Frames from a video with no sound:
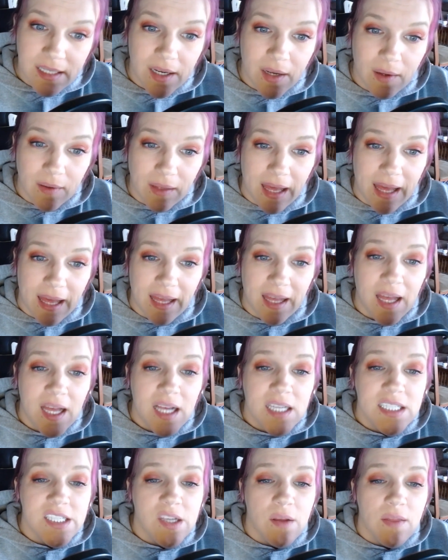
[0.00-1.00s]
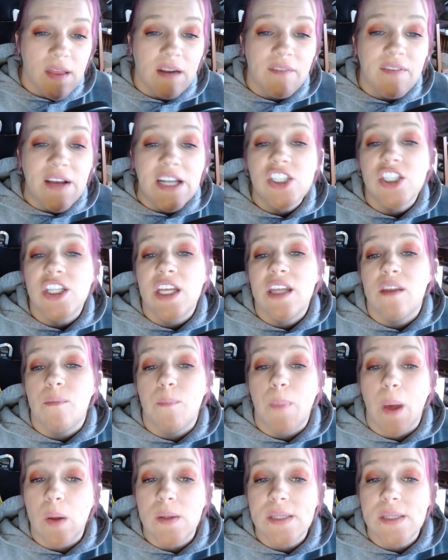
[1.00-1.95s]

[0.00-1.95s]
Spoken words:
Okay, so that eventually the bone